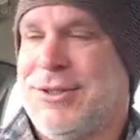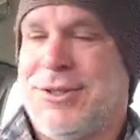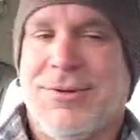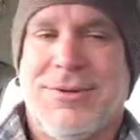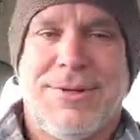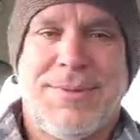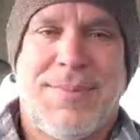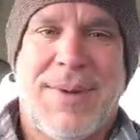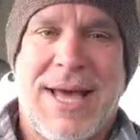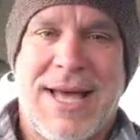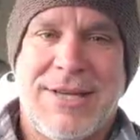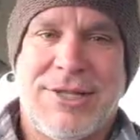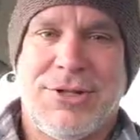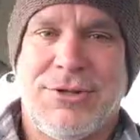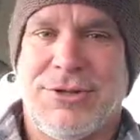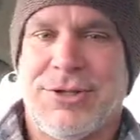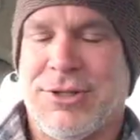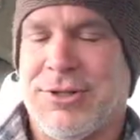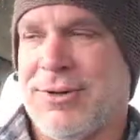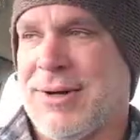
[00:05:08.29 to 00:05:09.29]
doing the bad
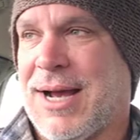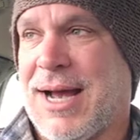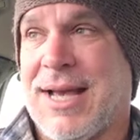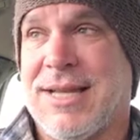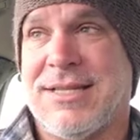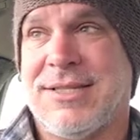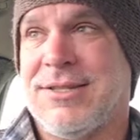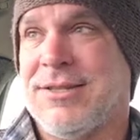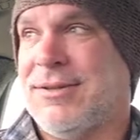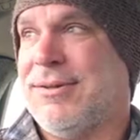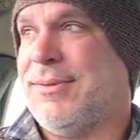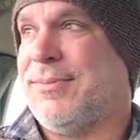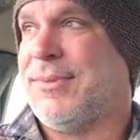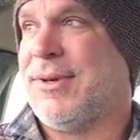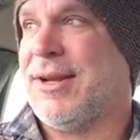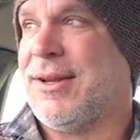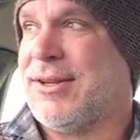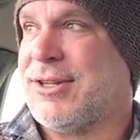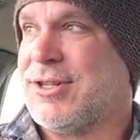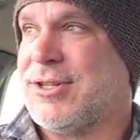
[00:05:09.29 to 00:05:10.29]
juju, I still
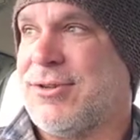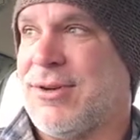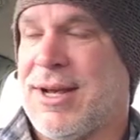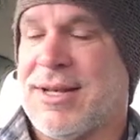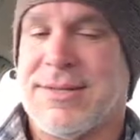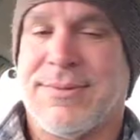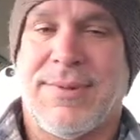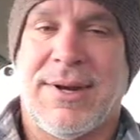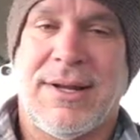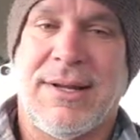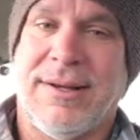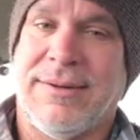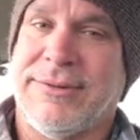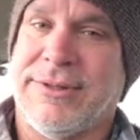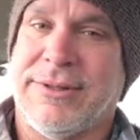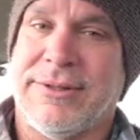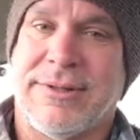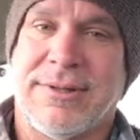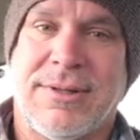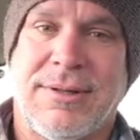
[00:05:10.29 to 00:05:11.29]
am going to just throw out some I love
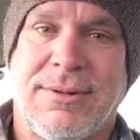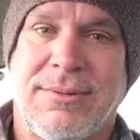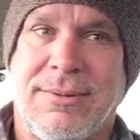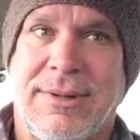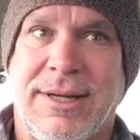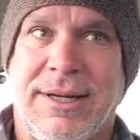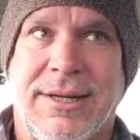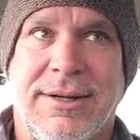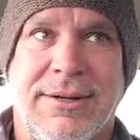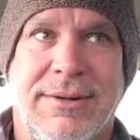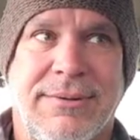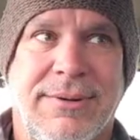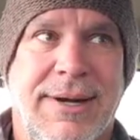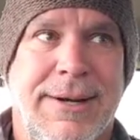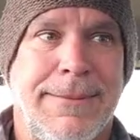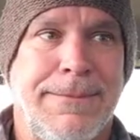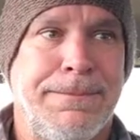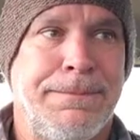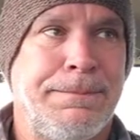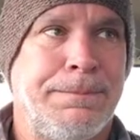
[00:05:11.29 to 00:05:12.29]
yous. What are you going to do,
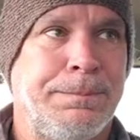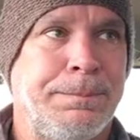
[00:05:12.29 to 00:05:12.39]
right?